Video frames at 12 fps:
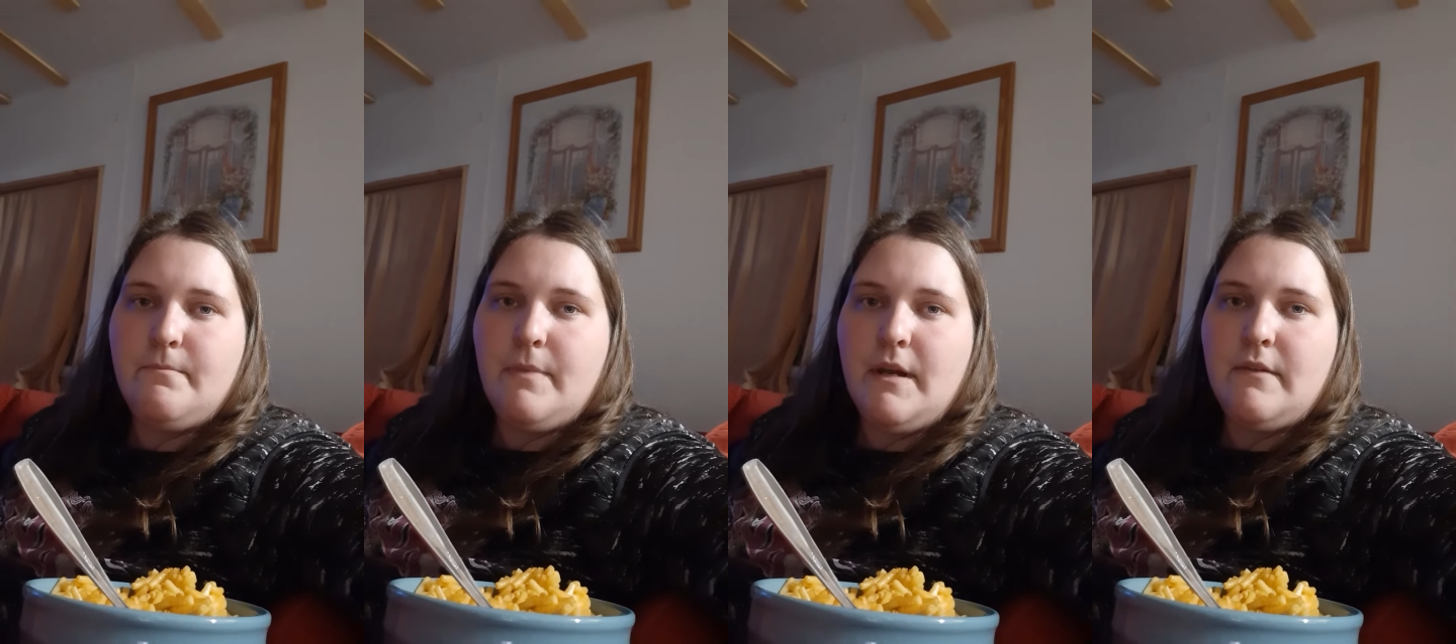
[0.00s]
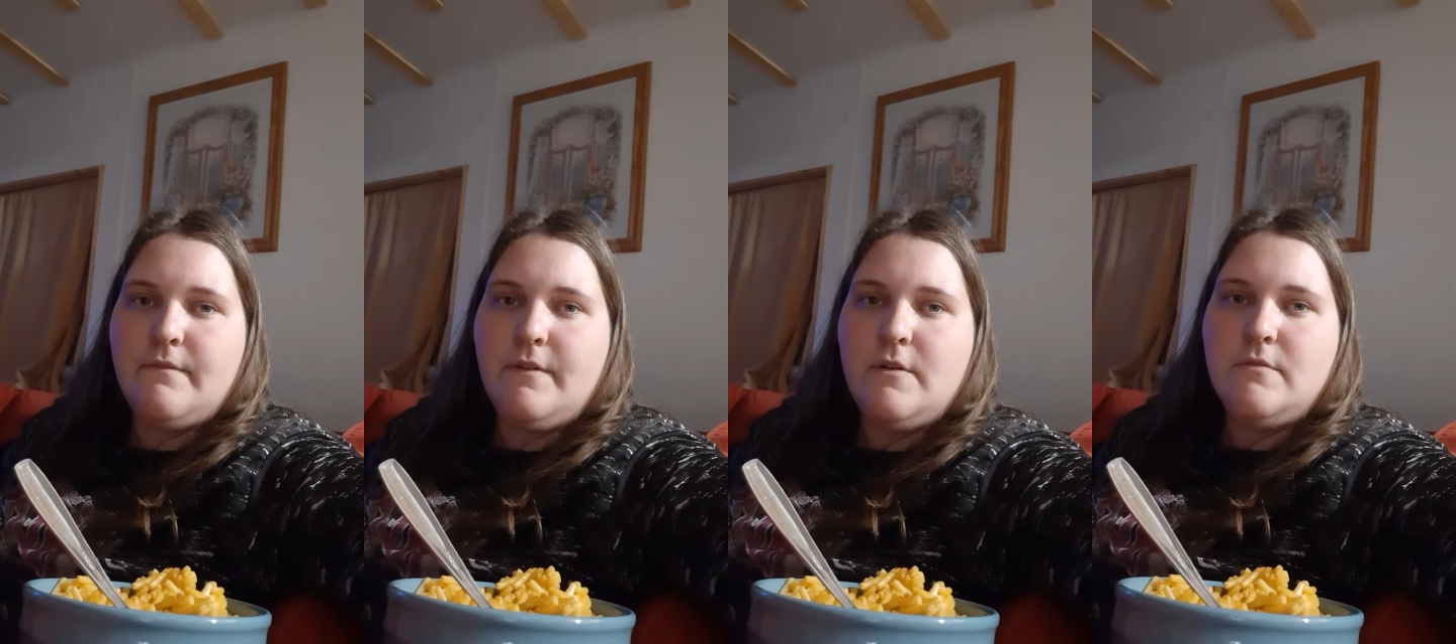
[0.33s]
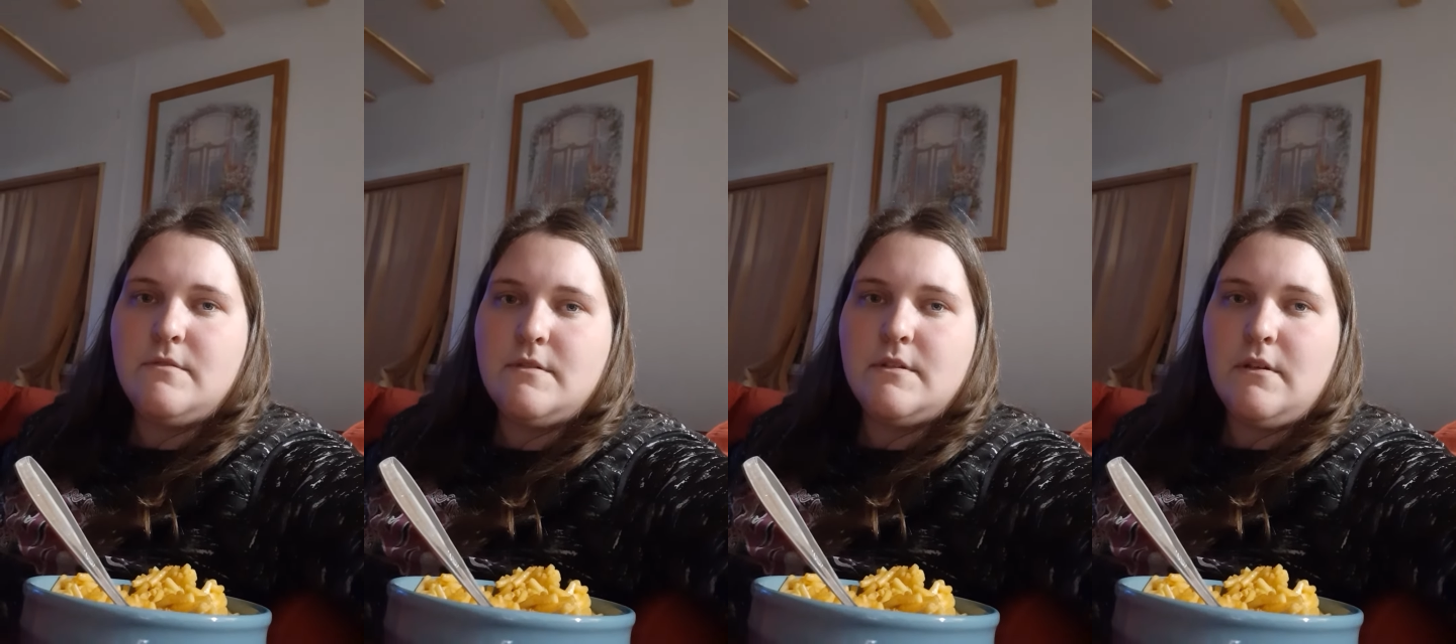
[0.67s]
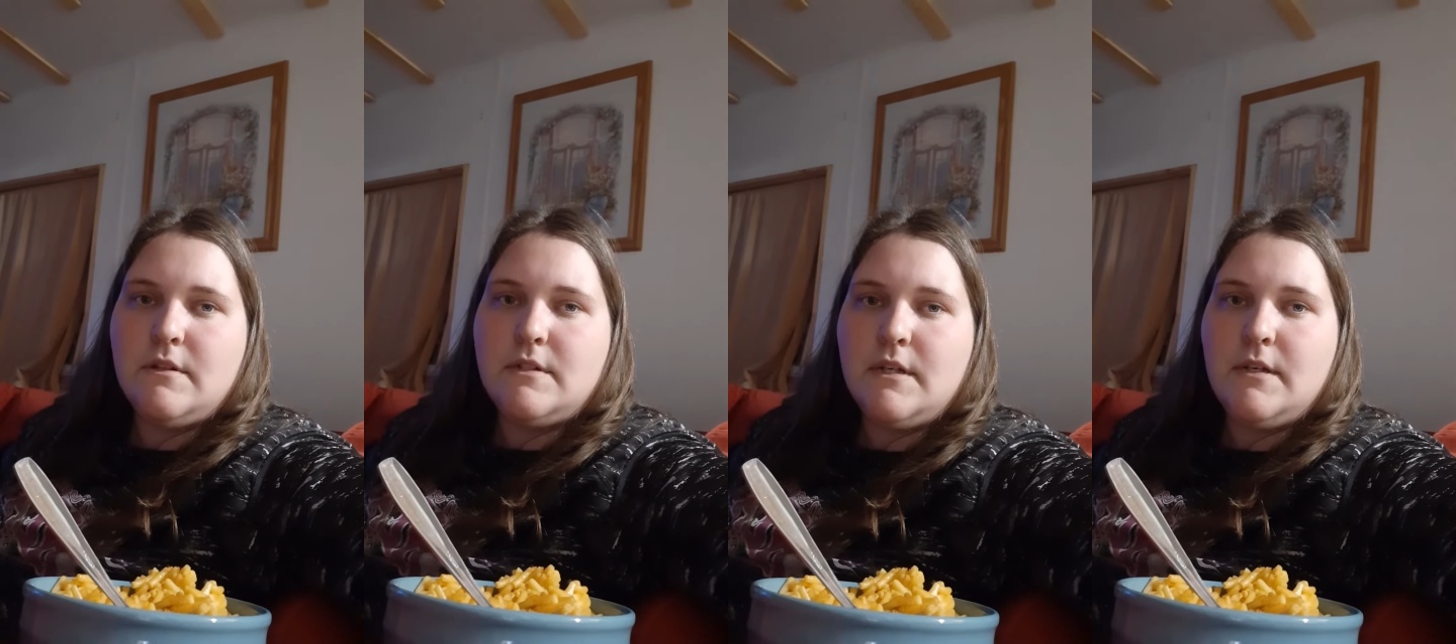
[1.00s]
buying phones all
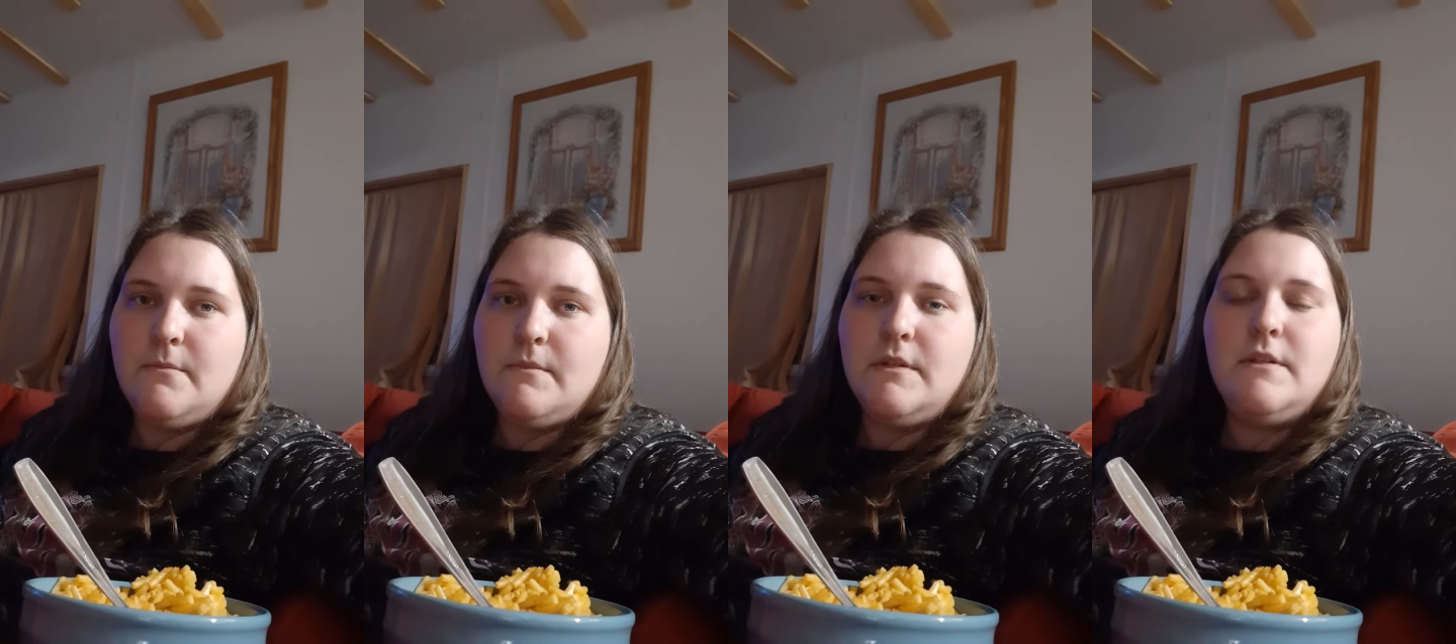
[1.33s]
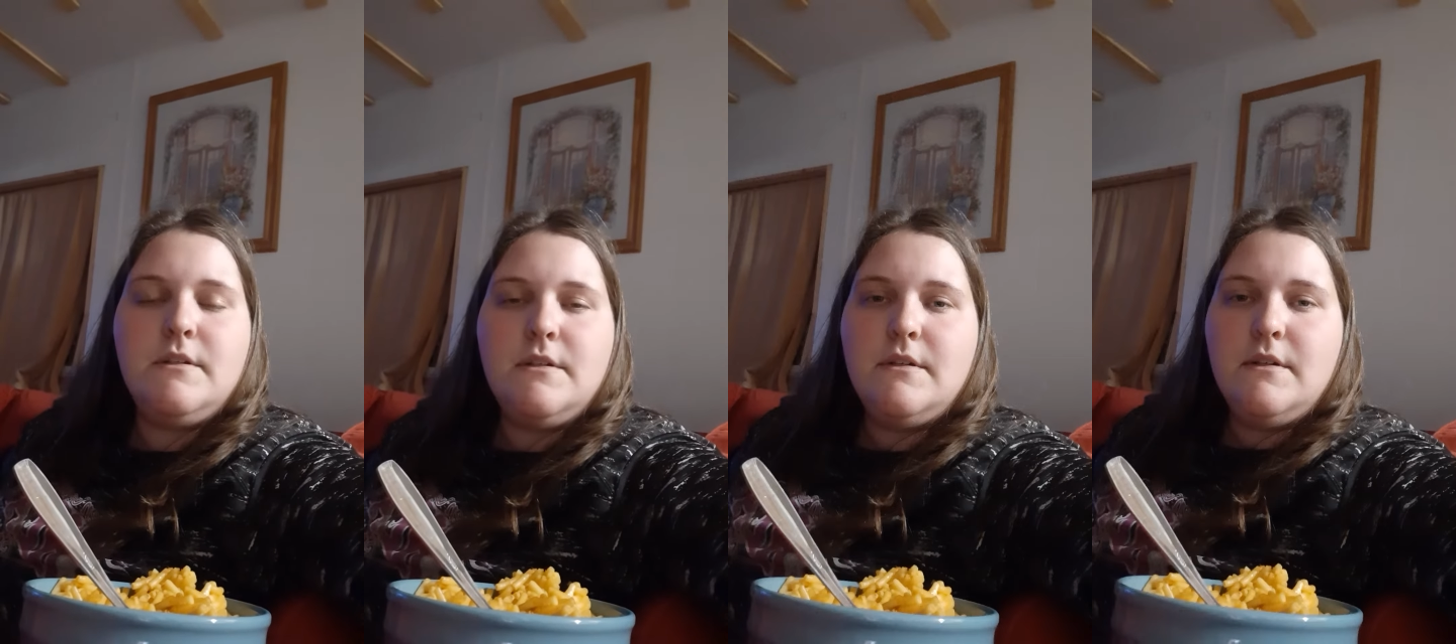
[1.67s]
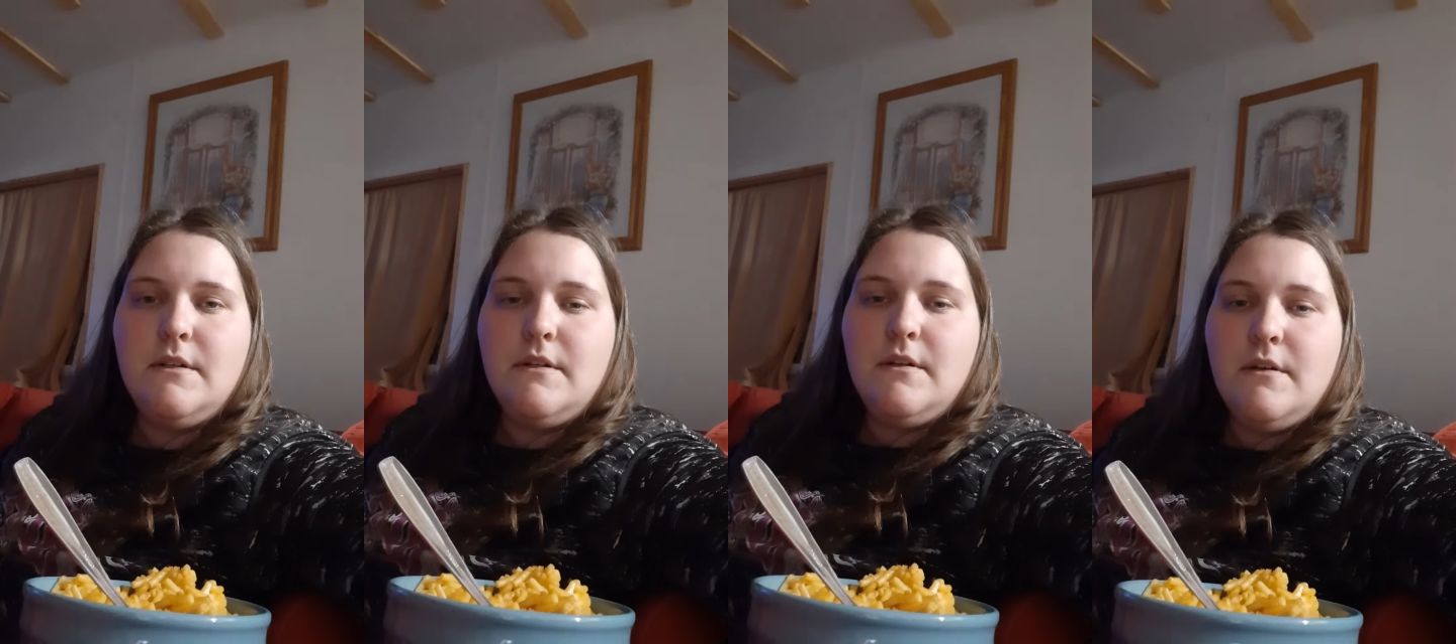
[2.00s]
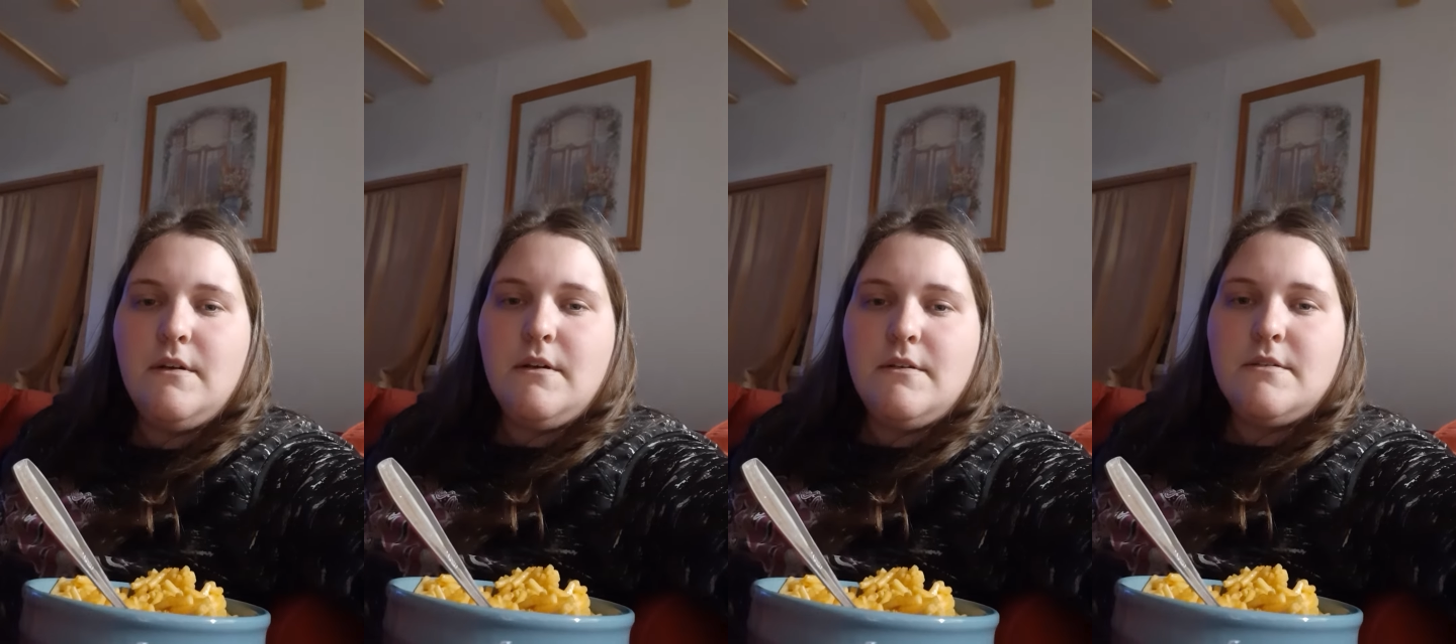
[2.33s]
the time.
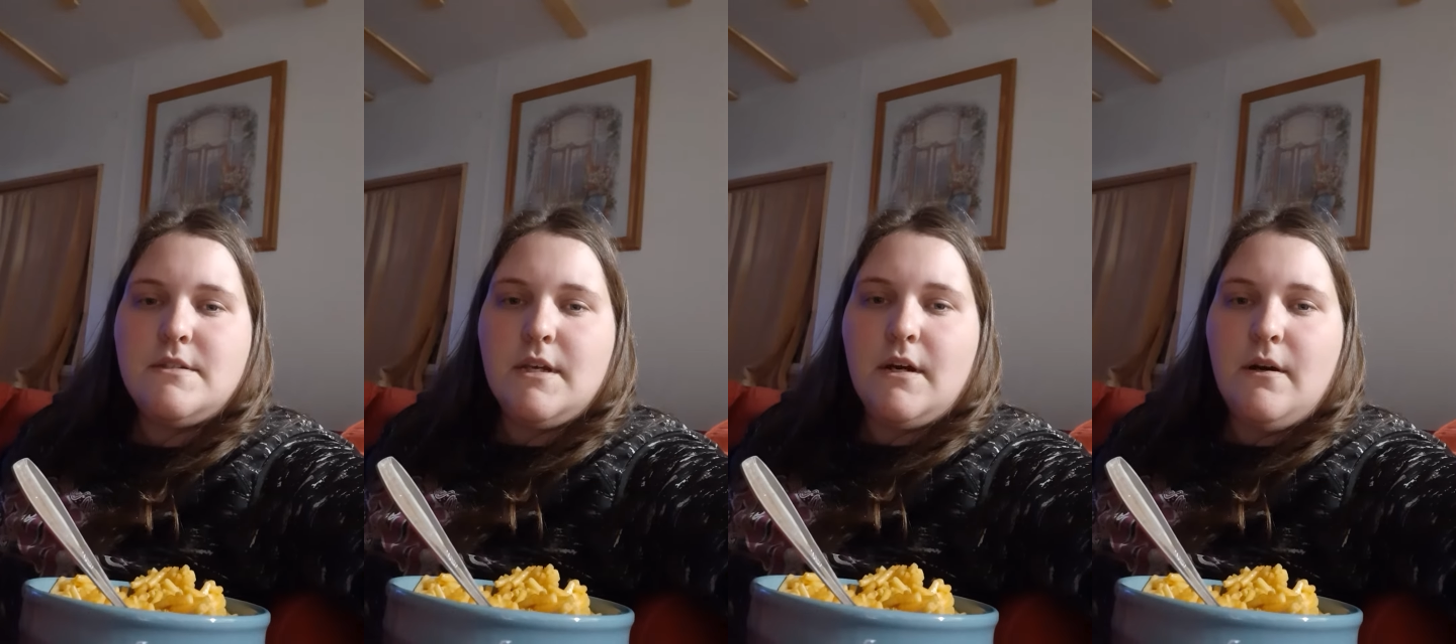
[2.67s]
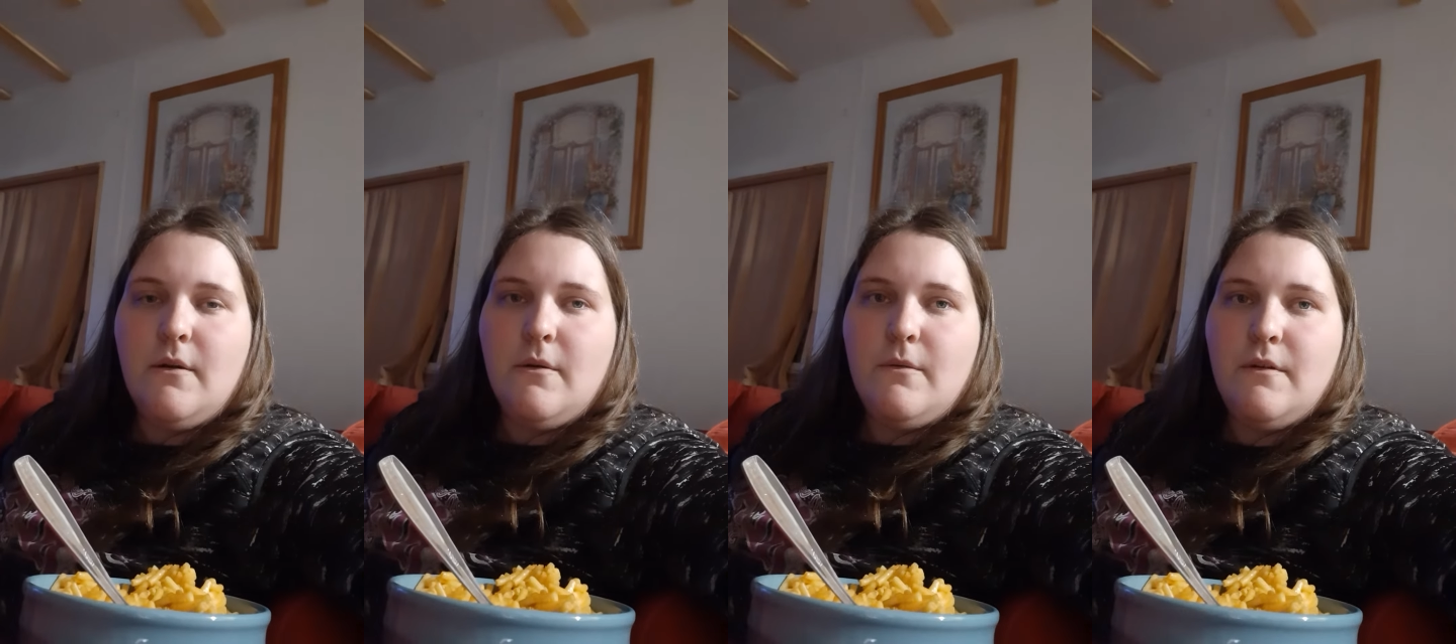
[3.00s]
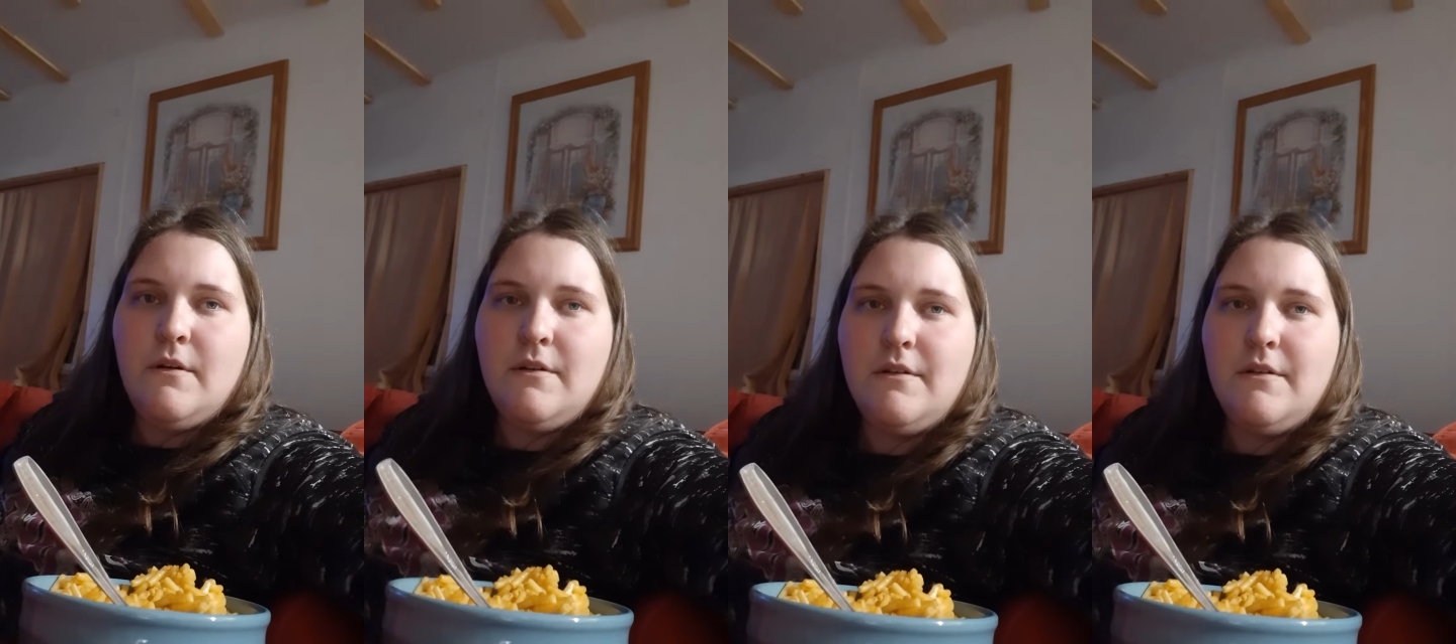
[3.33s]
So,